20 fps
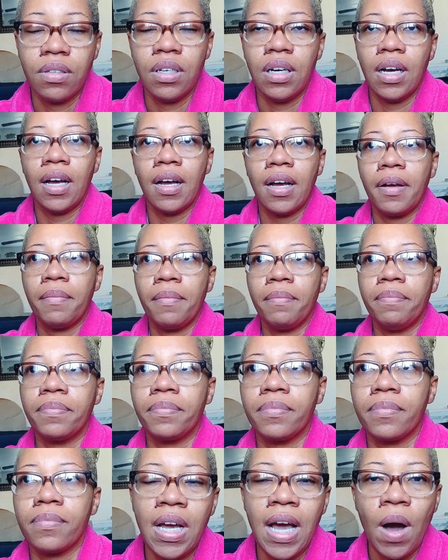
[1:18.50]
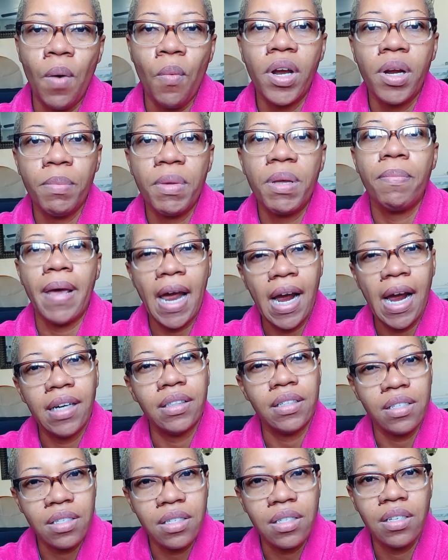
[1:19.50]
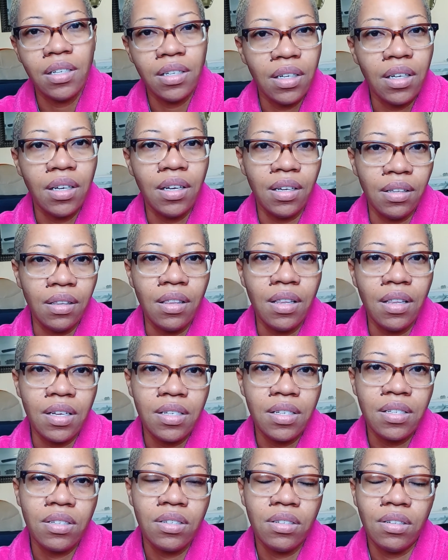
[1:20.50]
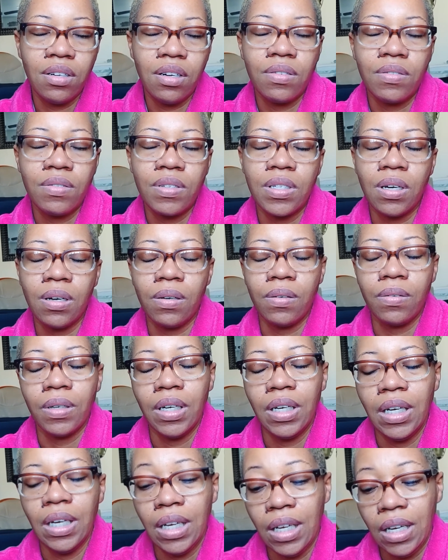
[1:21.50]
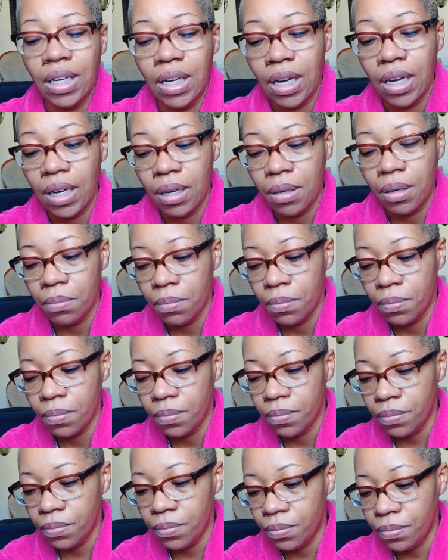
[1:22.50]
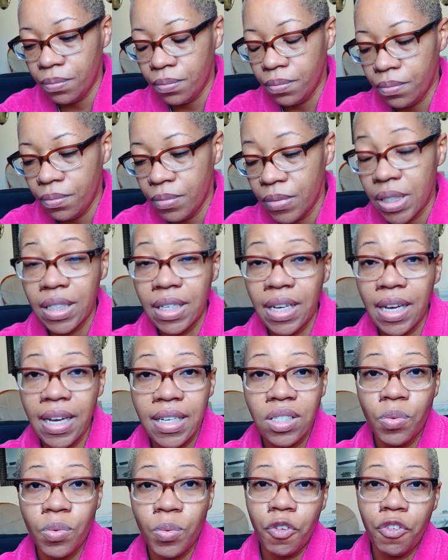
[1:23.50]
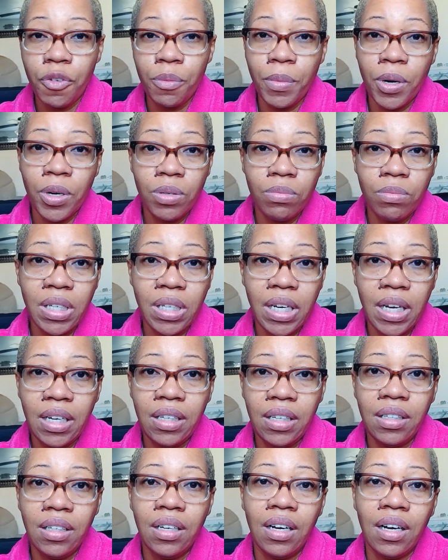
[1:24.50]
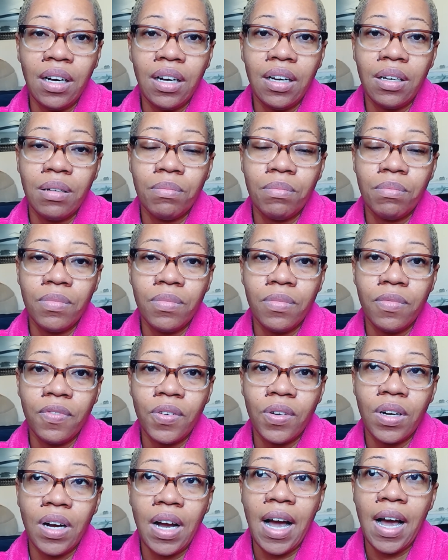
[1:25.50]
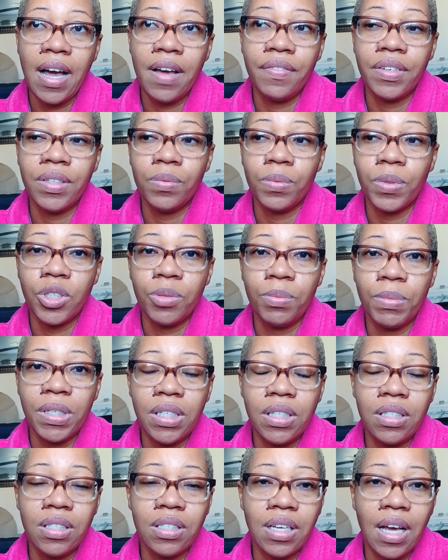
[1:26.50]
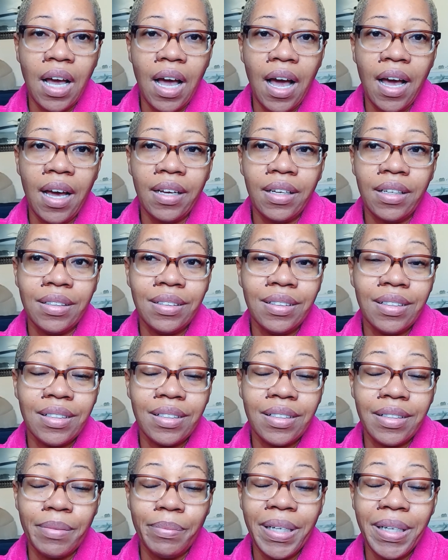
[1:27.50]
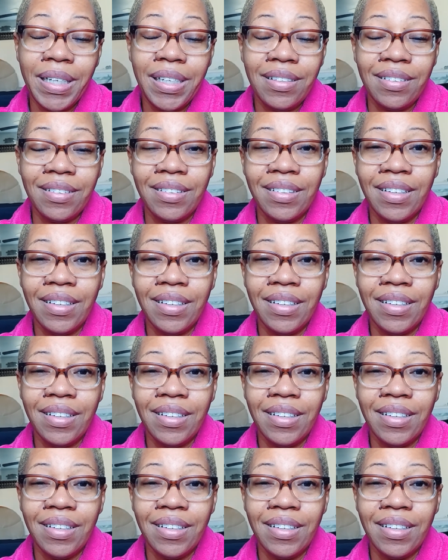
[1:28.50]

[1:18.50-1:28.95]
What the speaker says: I want to be balanced in this, so um, today is a work from home day for Ivan, which means I get to sleep in